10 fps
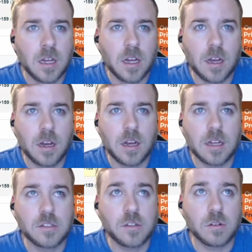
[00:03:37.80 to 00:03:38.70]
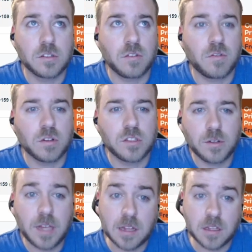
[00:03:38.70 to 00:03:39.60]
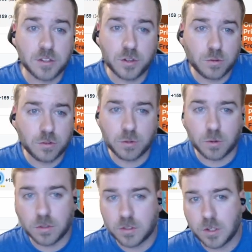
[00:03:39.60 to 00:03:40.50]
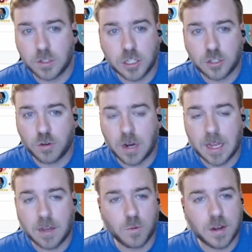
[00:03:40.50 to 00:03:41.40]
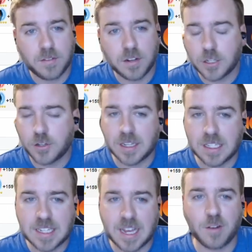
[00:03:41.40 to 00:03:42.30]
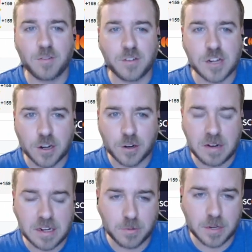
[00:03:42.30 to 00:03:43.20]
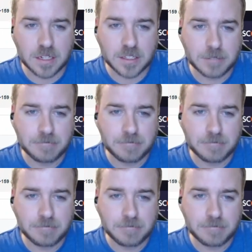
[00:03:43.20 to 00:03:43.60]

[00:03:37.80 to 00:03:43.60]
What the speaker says: And so on and so forth. So yeah, this is a cool tool. So just try it whenever you're trying to scout for your Grand Arenas.